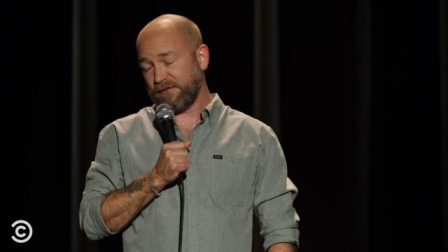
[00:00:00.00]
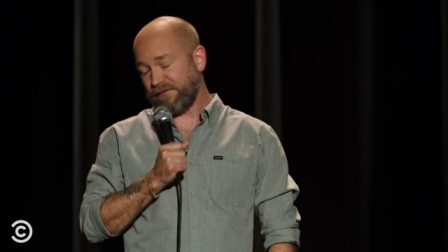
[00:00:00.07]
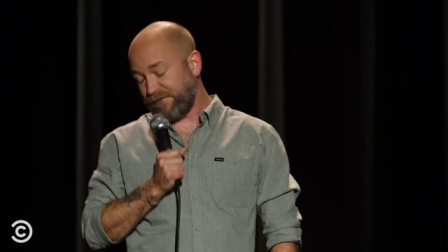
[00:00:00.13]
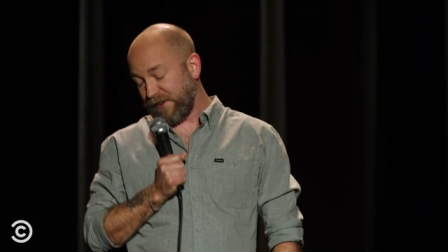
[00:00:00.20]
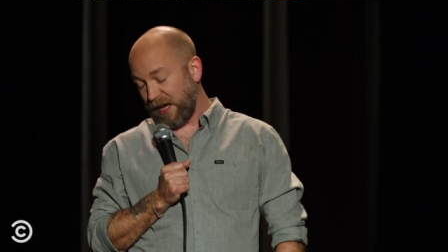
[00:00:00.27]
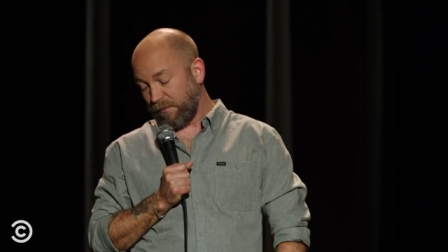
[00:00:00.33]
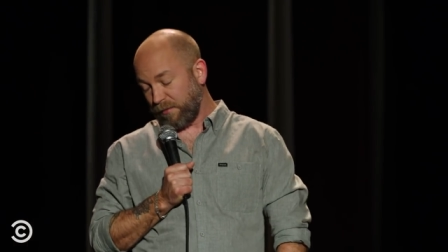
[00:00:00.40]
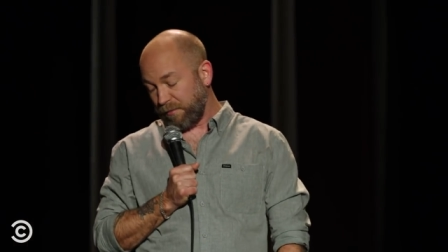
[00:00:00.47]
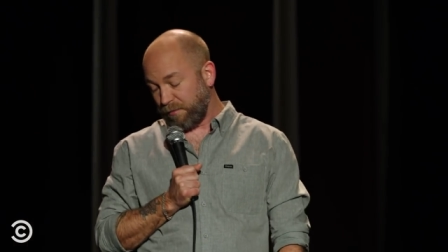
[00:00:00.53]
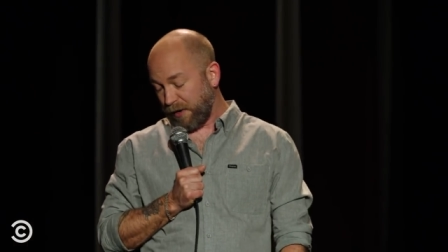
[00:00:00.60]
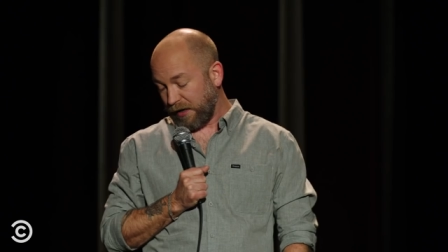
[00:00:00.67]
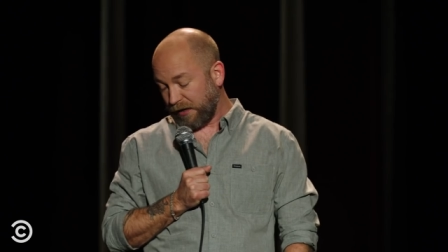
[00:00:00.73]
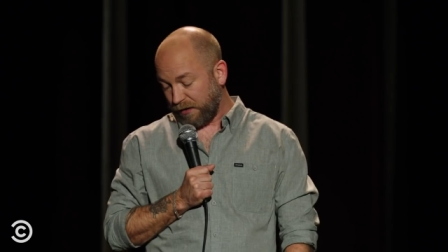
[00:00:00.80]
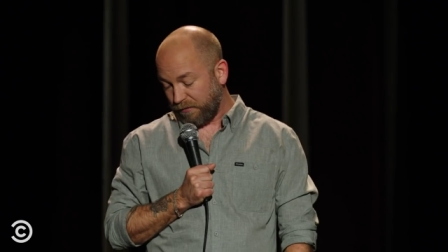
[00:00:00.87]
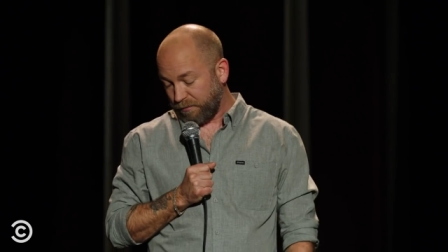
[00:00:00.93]
family
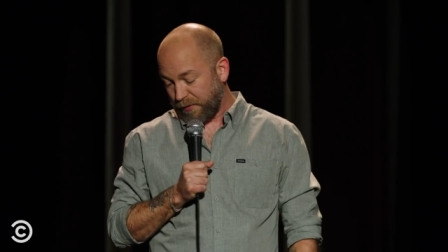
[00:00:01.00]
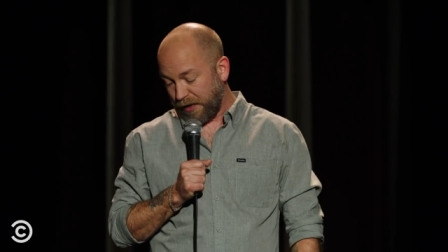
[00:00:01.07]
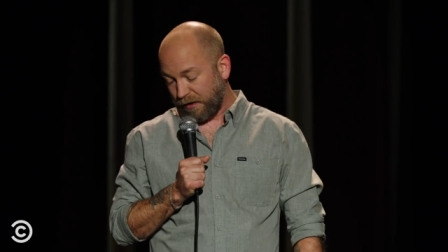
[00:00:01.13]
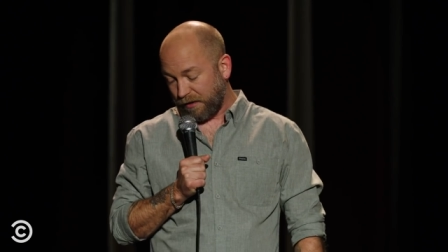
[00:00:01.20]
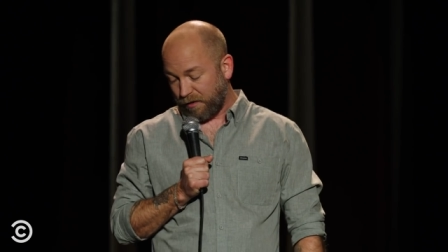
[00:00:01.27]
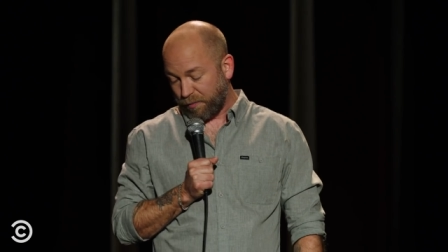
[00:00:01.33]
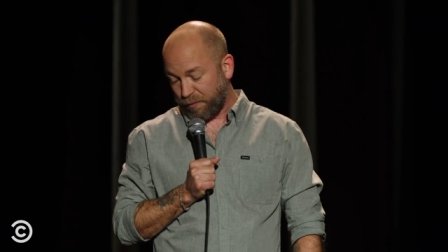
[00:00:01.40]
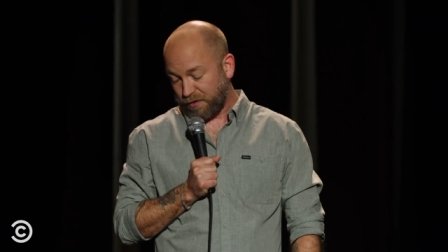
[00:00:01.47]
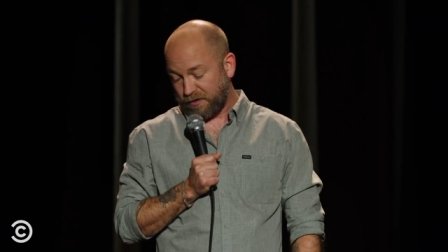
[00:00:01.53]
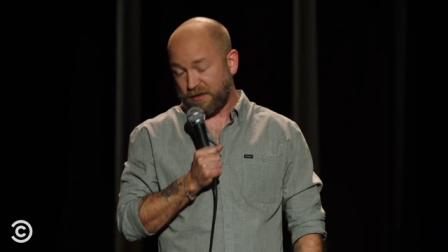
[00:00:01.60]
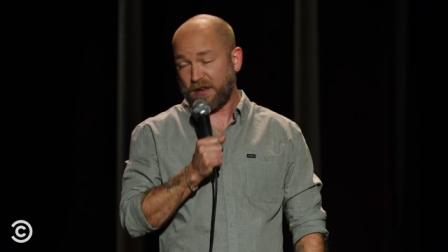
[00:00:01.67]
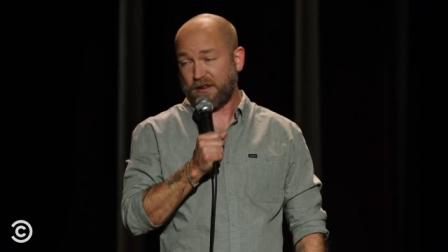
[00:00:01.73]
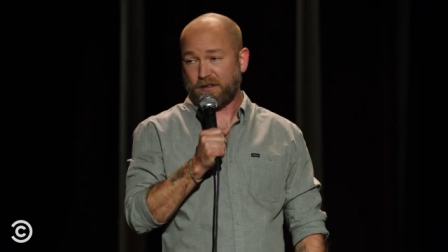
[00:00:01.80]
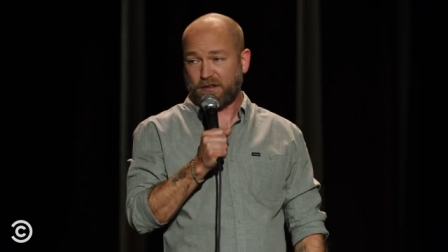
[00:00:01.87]
bucket, medical precision.